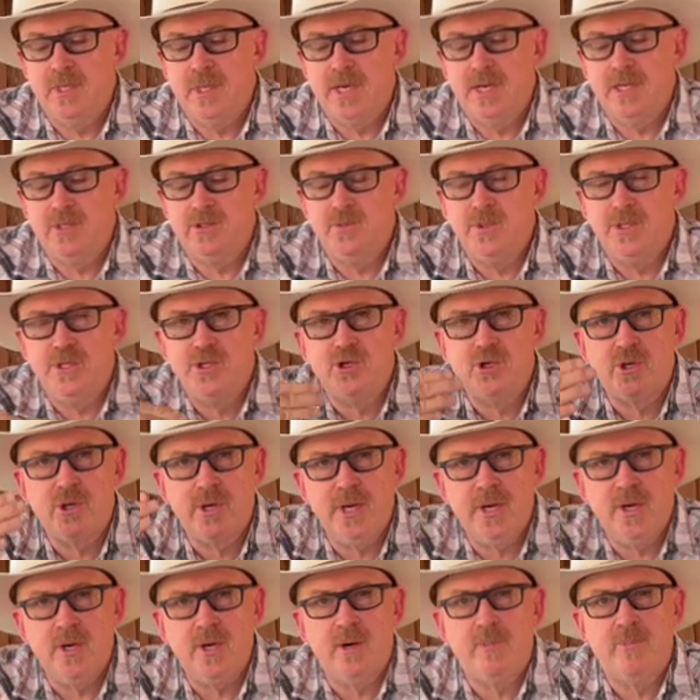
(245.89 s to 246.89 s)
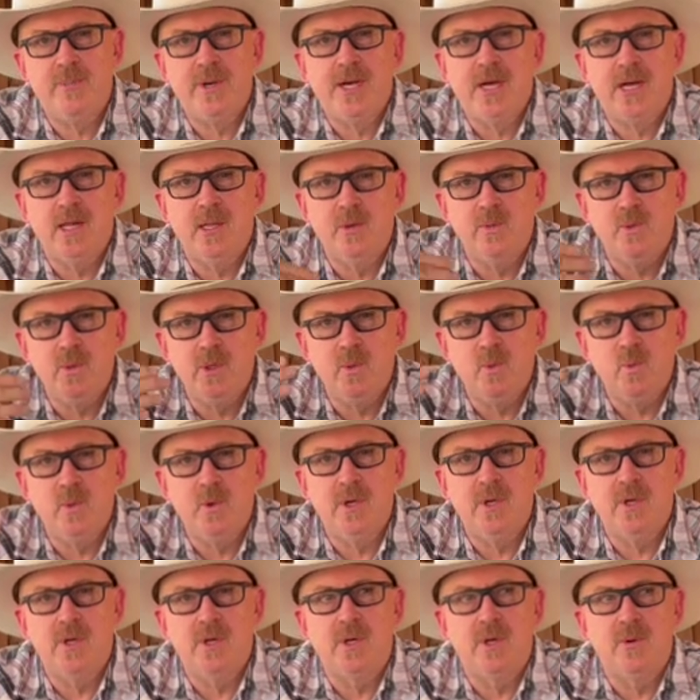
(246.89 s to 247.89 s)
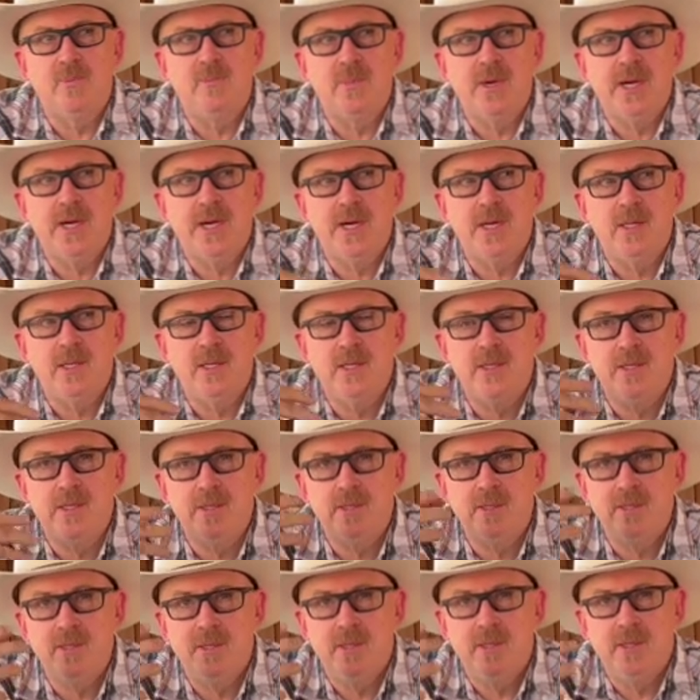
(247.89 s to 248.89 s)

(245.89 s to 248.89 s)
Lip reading: as we train our palate, we want our palate